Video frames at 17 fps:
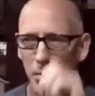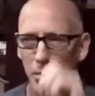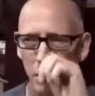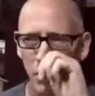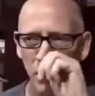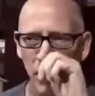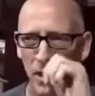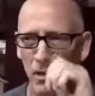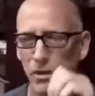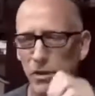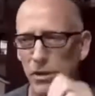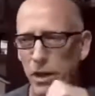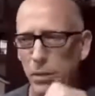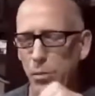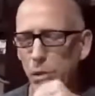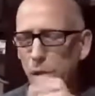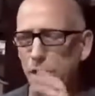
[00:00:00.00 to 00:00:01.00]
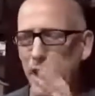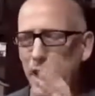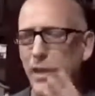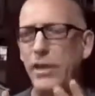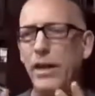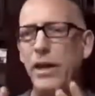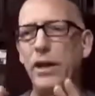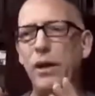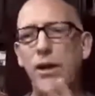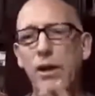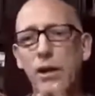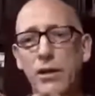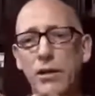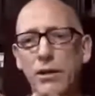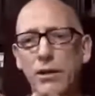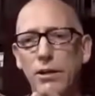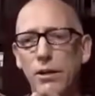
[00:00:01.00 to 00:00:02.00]
but rather they pretend they
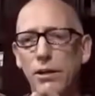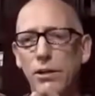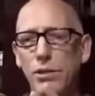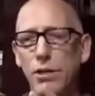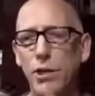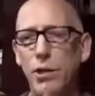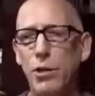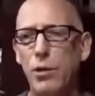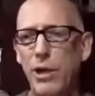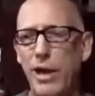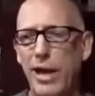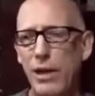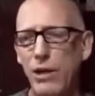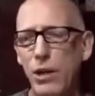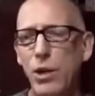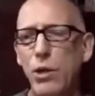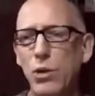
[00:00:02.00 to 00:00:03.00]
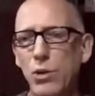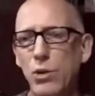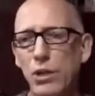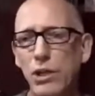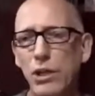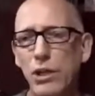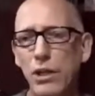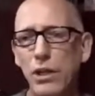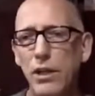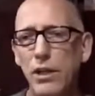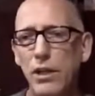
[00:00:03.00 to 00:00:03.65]
are to create news